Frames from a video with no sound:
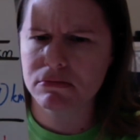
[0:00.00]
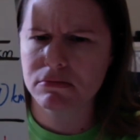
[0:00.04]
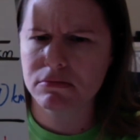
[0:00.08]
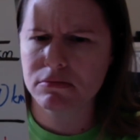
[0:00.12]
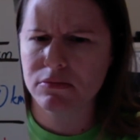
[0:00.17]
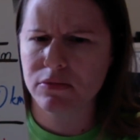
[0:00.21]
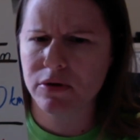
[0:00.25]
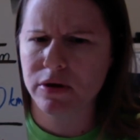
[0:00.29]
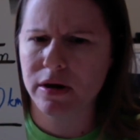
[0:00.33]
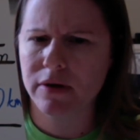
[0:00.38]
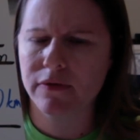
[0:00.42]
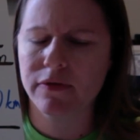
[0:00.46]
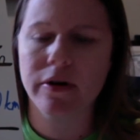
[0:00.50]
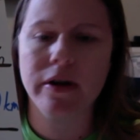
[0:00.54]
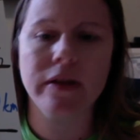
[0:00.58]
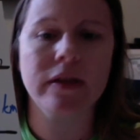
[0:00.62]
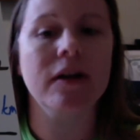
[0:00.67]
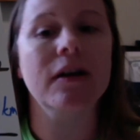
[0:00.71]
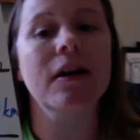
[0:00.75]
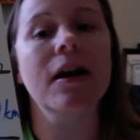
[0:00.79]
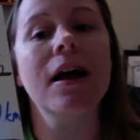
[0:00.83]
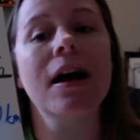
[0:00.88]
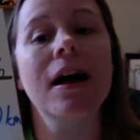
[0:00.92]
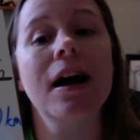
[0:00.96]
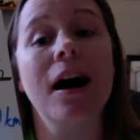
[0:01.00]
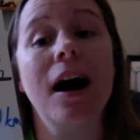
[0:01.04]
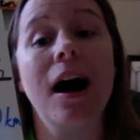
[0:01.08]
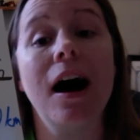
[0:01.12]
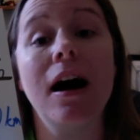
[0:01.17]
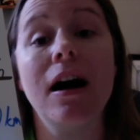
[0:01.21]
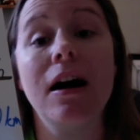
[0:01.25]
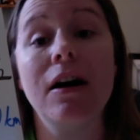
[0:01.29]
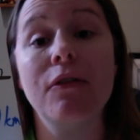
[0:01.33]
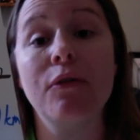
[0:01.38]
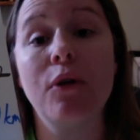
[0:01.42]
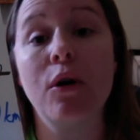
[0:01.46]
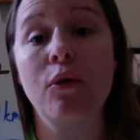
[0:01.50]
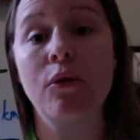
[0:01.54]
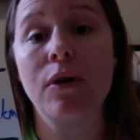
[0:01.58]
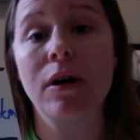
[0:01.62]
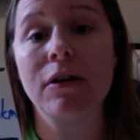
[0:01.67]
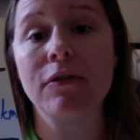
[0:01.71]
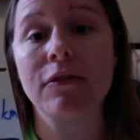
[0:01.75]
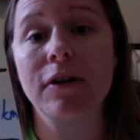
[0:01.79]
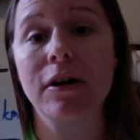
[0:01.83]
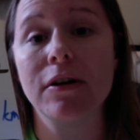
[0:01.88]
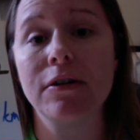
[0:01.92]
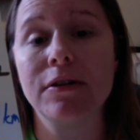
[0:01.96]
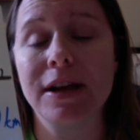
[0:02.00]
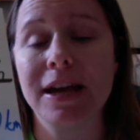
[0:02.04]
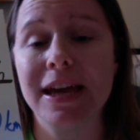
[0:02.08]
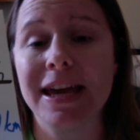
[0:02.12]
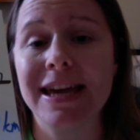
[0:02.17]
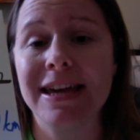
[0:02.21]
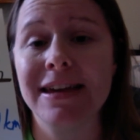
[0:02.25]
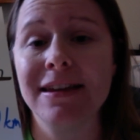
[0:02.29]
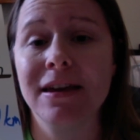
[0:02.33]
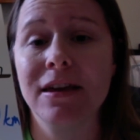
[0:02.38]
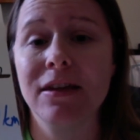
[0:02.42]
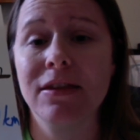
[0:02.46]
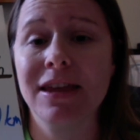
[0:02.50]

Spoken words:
right up right there, of railroad in